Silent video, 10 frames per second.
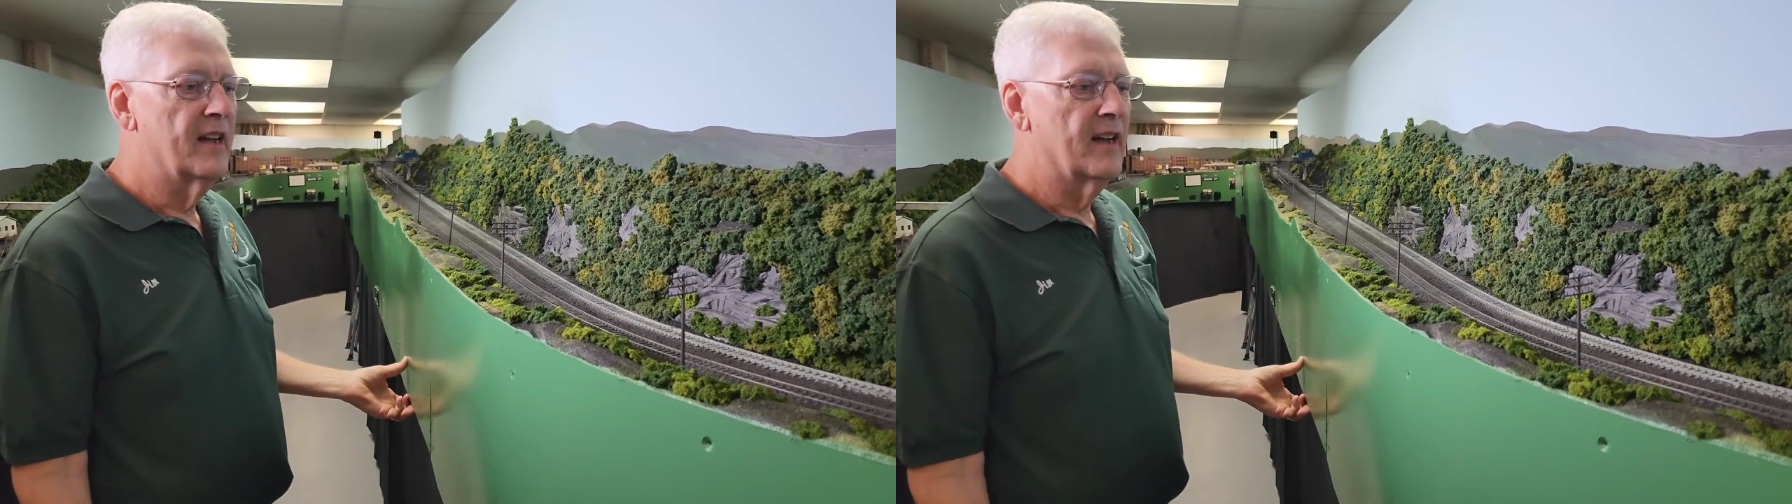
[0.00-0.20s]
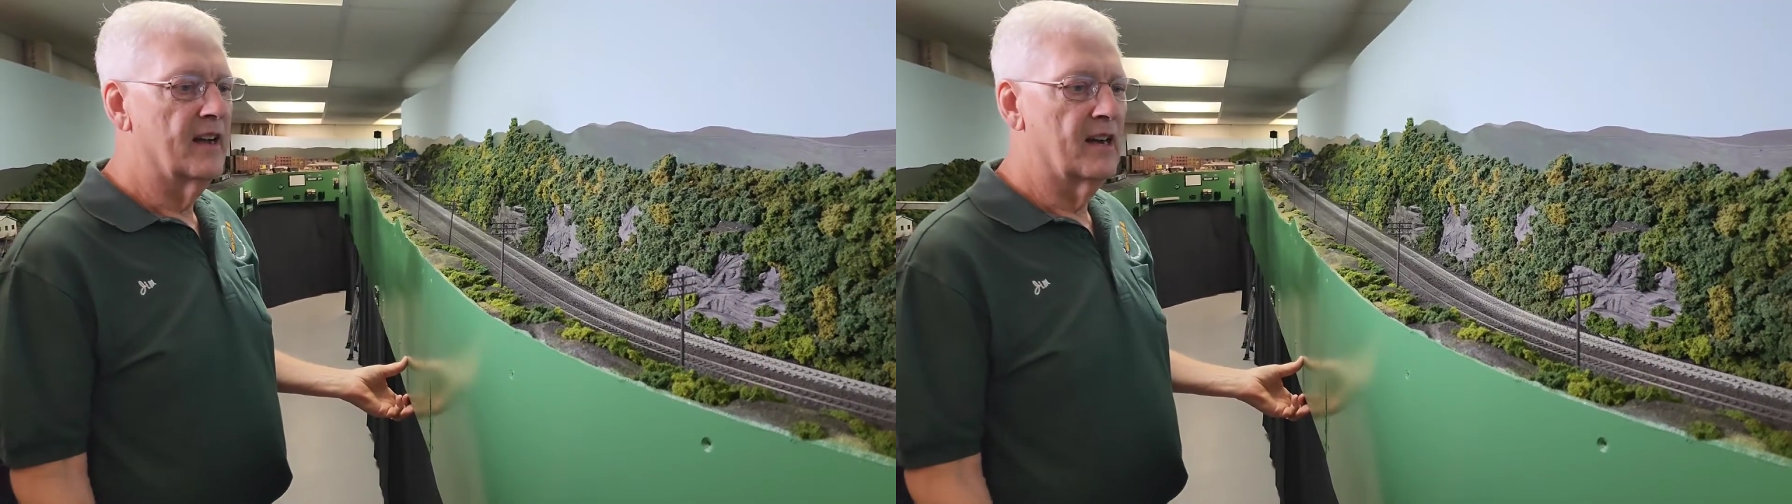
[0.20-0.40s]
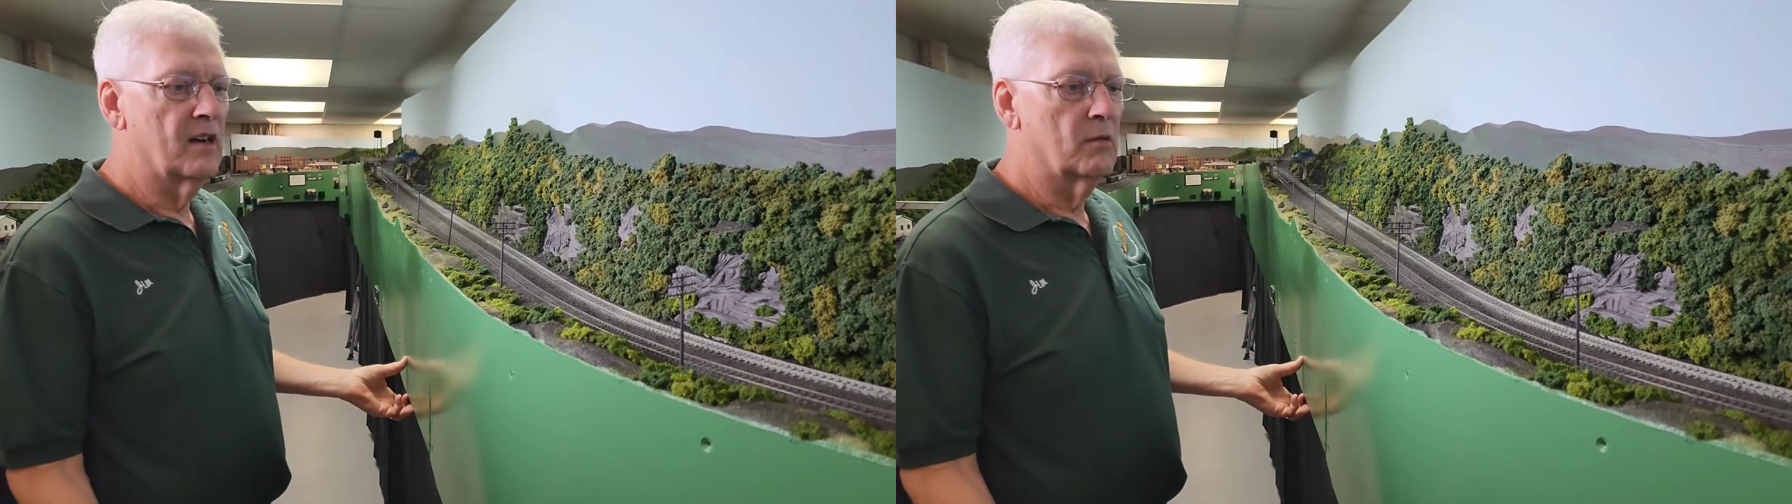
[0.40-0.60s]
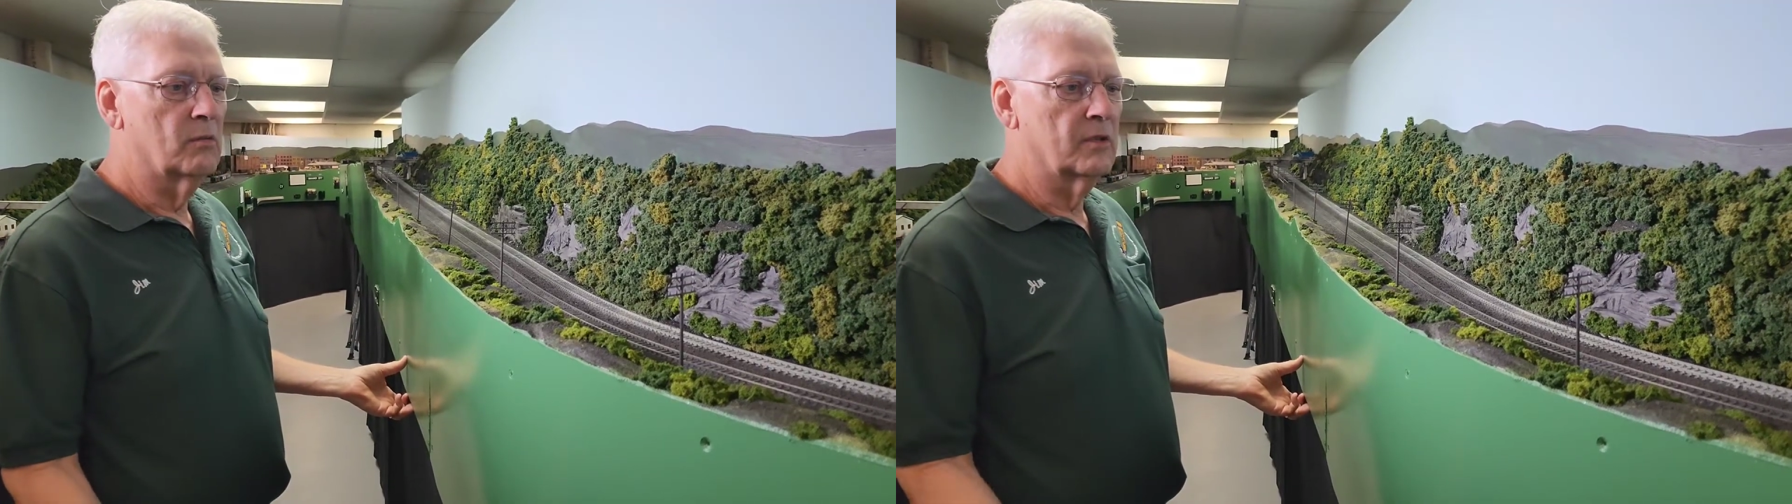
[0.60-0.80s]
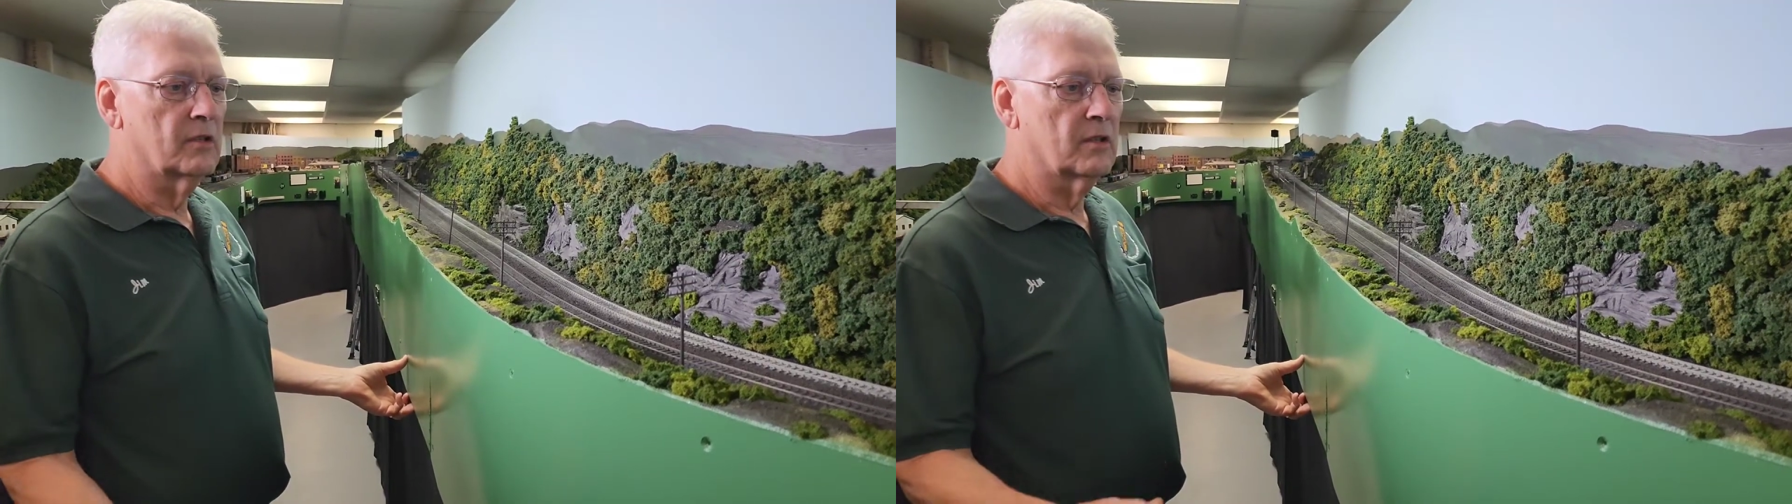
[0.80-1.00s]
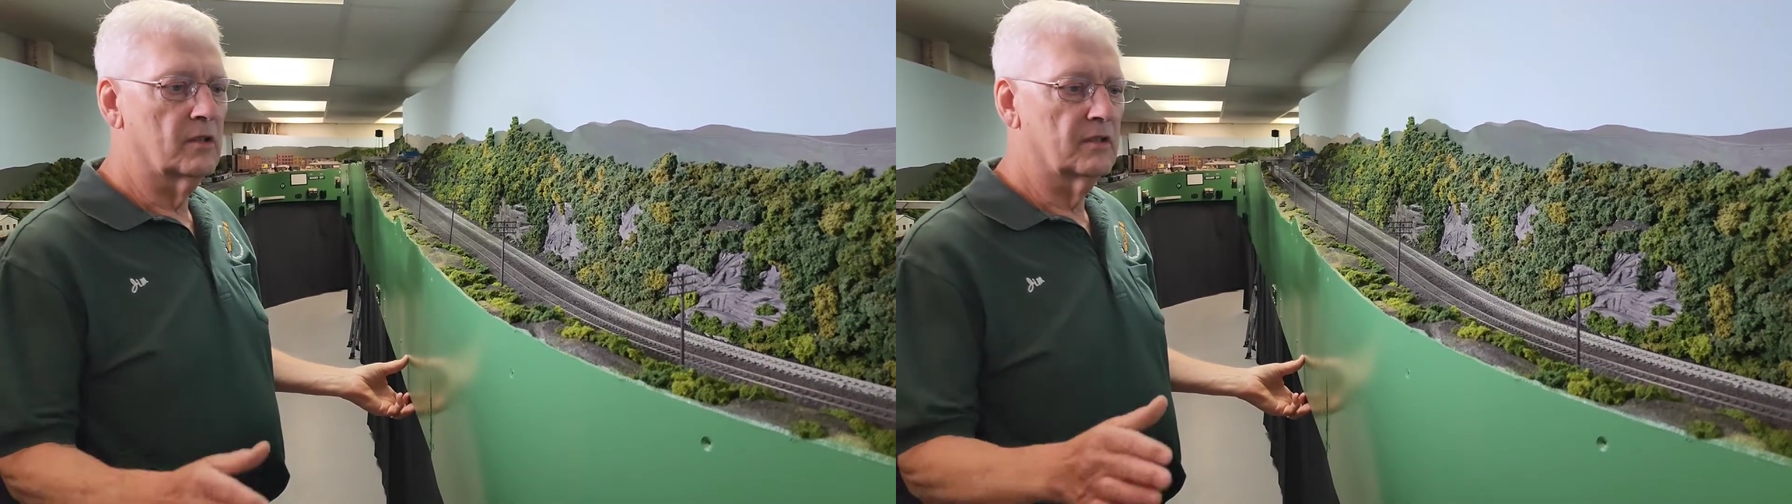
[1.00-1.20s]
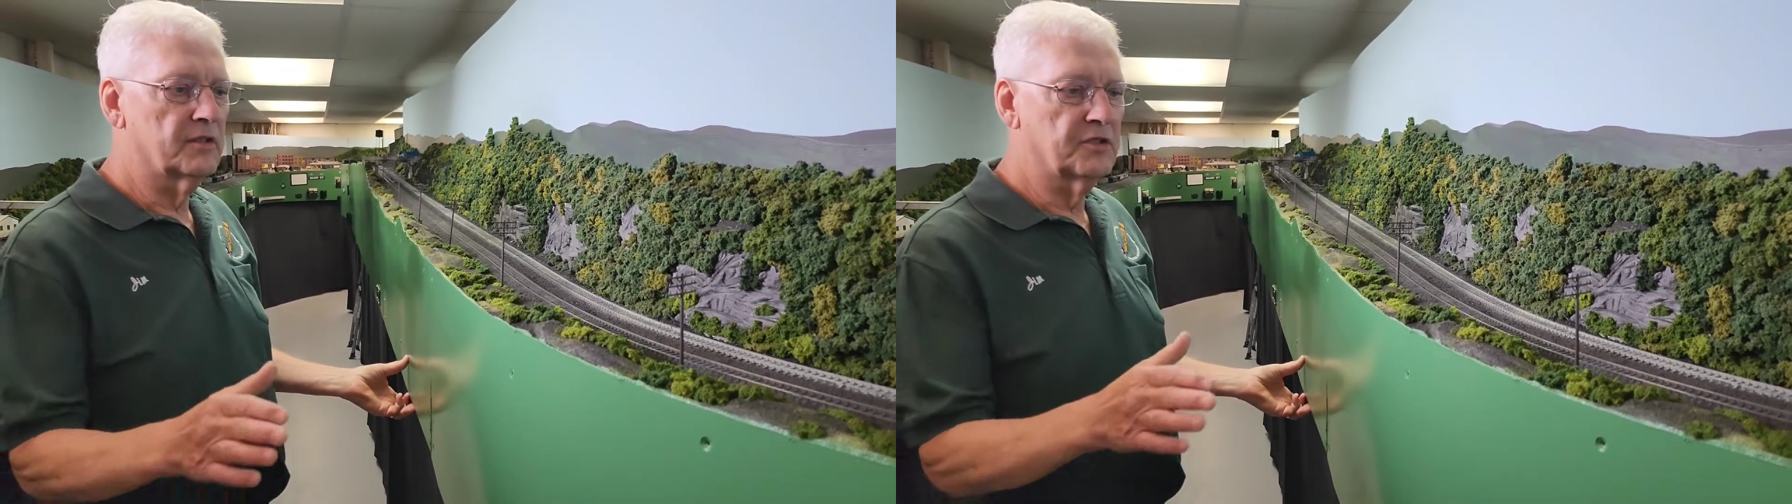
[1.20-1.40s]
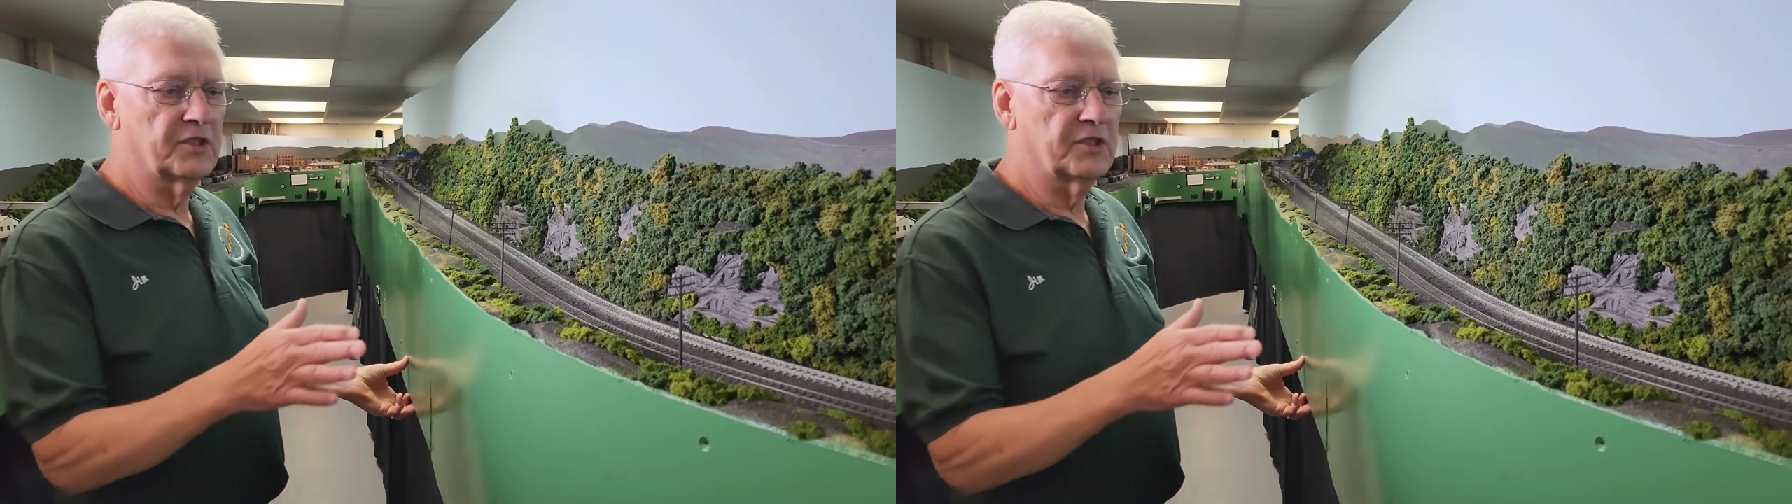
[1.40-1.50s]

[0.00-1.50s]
We're at the